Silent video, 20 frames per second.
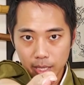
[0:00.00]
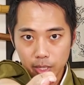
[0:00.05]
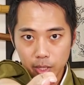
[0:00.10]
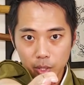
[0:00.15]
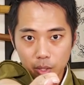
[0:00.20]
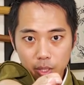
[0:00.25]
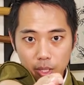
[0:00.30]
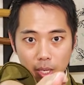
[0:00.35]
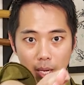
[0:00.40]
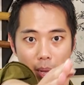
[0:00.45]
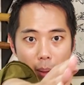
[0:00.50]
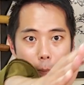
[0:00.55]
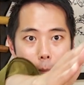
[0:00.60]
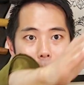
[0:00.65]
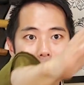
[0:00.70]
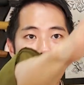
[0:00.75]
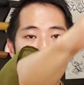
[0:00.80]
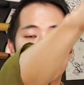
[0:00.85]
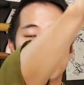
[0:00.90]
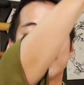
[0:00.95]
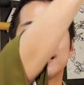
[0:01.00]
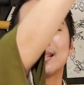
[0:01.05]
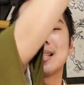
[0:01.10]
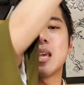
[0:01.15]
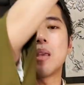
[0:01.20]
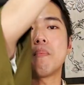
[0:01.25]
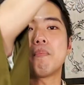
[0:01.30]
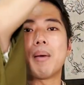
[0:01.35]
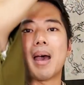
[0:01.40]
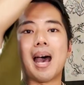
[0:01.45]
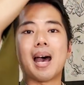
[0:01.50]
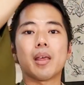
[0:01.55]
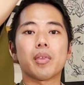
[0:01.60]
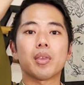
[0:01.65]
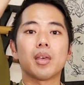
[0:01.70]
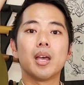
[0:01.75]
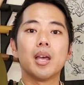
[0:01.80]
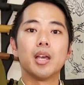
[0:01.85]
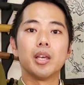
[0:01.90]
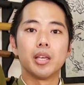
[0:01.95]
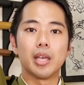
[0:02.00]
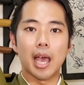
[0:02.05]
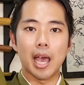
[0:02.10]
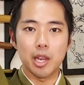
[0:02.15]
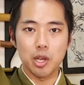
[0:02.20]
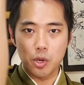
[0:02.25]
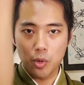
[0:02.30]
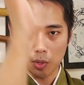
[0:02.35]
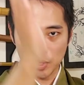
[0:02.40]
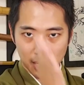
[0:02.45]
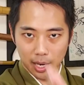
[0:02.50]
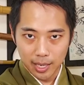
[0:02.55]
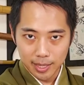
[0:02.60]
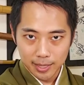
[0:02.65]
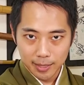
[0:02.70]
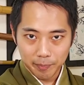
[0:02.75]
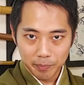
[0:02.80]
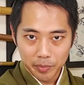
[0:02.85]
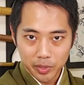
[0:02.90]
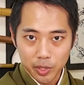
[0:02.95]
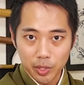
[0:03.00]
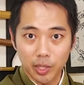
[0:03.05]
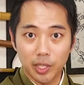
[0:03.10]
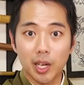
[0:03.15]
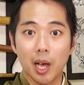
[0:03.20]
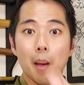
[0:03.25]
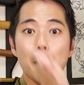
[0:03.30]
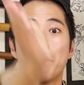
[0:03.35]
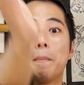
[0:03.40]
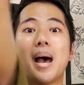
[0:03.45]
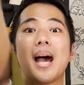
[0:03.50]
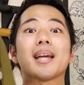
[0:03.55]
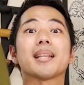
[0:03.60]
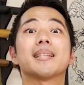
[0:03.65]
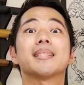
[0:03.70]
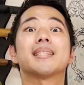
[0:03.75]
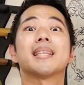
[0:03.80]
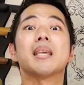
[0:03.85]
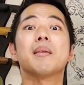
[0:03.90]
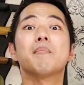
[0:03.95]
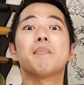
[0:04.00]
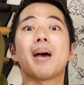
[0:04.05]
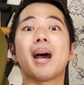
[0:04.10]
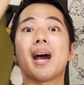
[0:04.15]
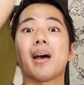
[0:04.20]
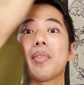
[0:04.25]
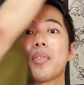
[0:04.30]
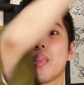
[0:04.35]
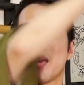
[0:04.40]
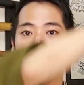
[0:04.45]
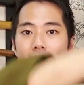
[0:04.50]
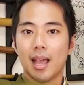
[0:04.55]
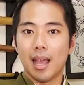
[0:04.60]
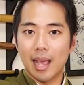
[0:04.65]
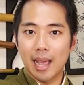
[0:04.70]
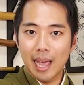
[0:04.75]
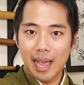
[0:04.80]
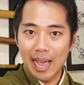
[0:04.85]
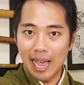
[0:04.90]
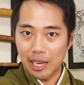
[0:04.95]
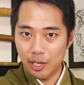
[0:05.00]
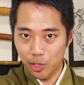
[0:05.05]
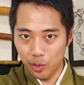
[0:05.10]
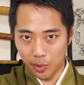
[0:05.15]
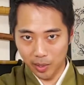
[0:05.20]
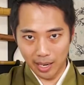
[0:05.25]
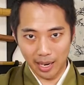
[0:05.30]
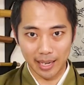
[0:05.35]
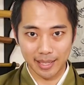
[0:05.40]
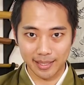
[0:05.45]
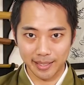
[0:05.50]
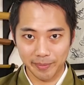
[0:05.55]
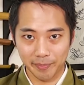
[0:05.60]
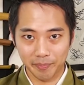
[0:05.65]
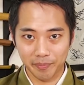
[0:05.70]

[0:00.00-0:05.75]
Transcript: you come back the same path, and you cut, you come back the same path, and you cut.